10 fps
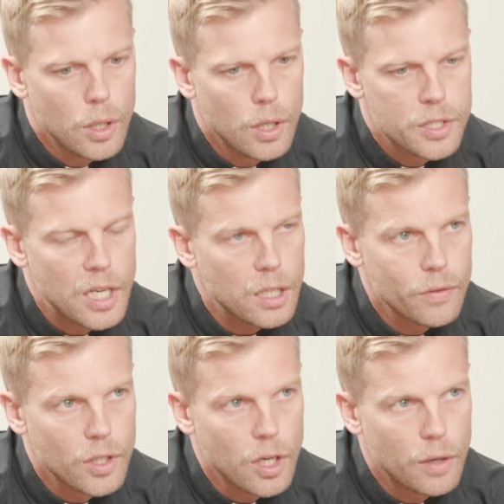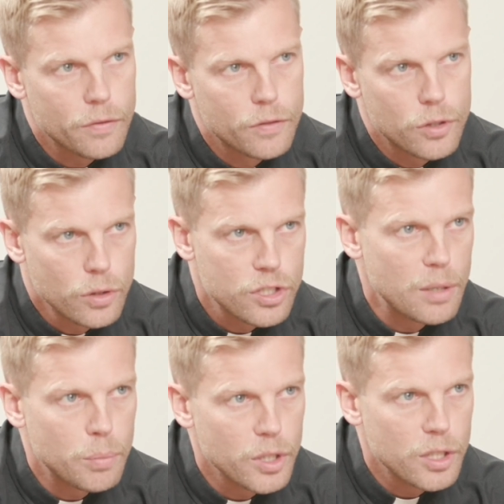it's not even enough to
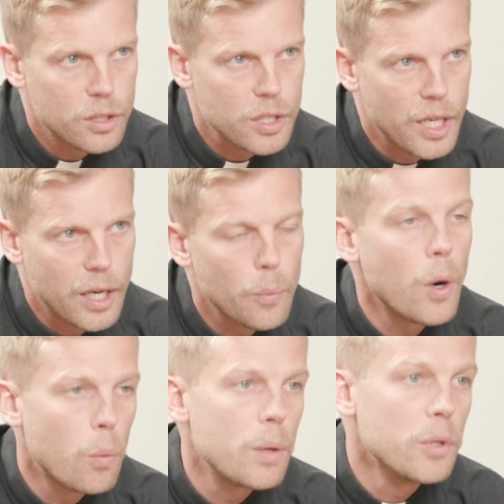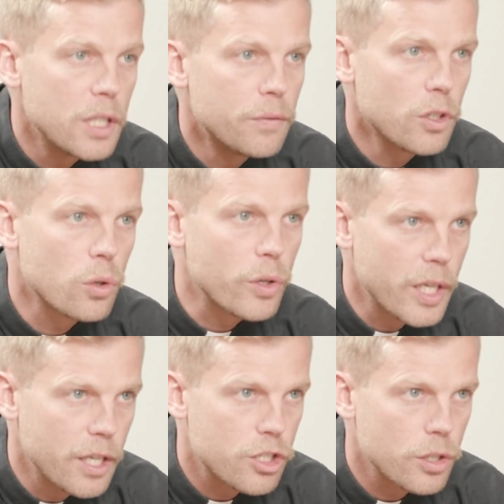simply say, well, we believe in
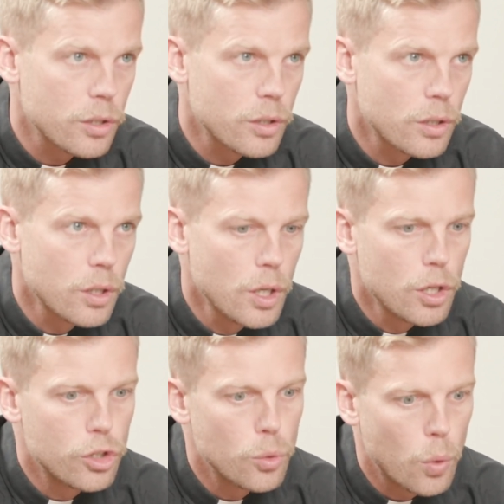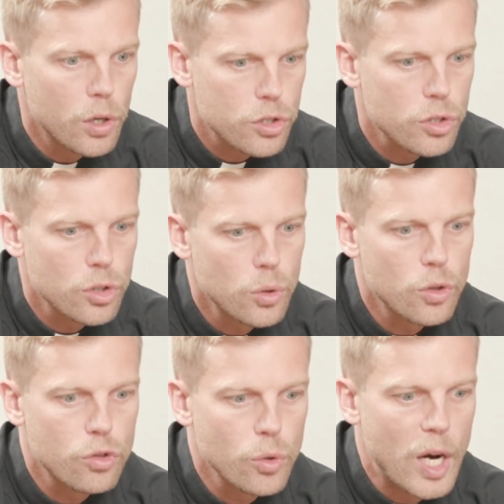creation. You want
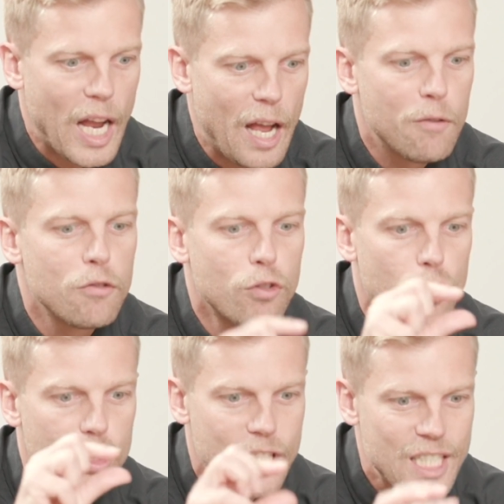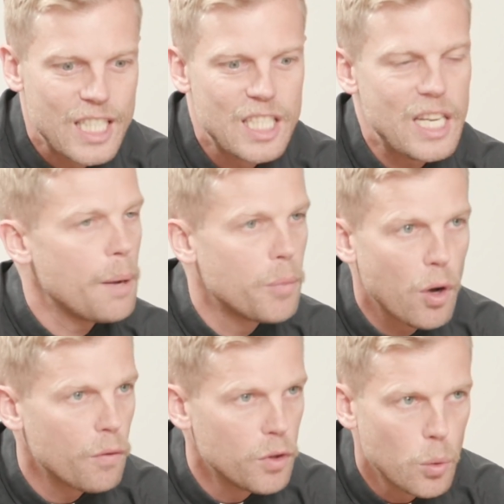to, through every
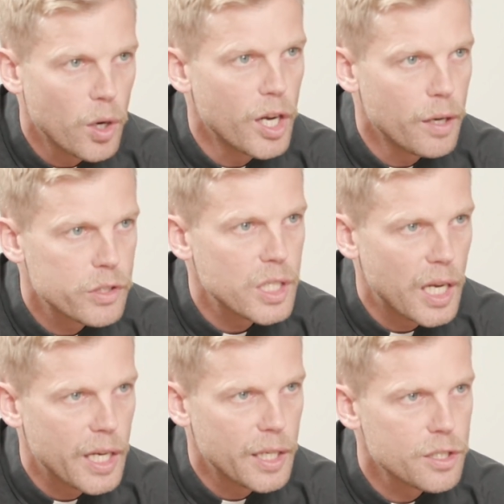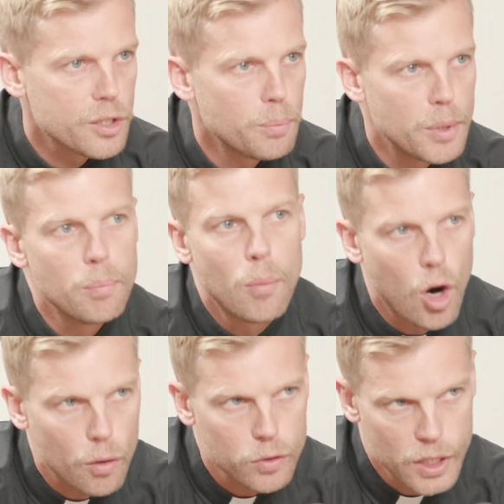step of the way of science, be
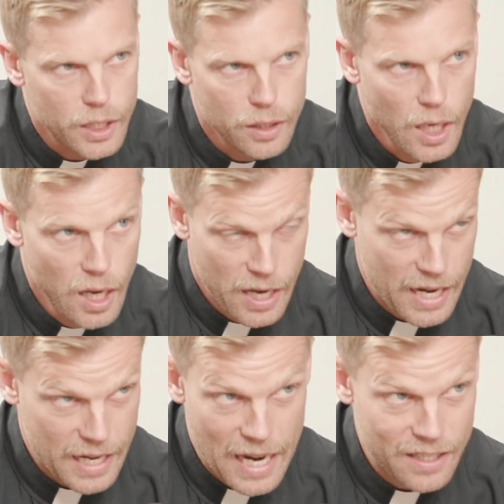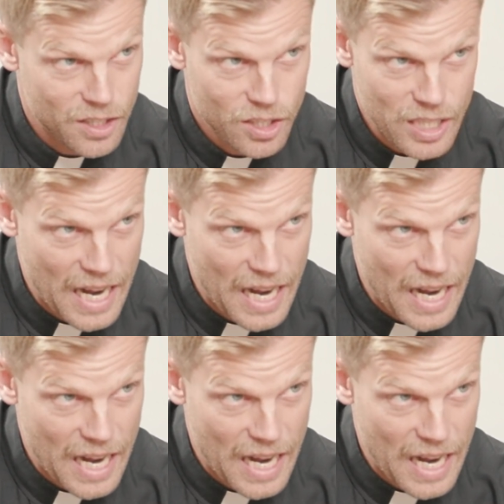marveling at God's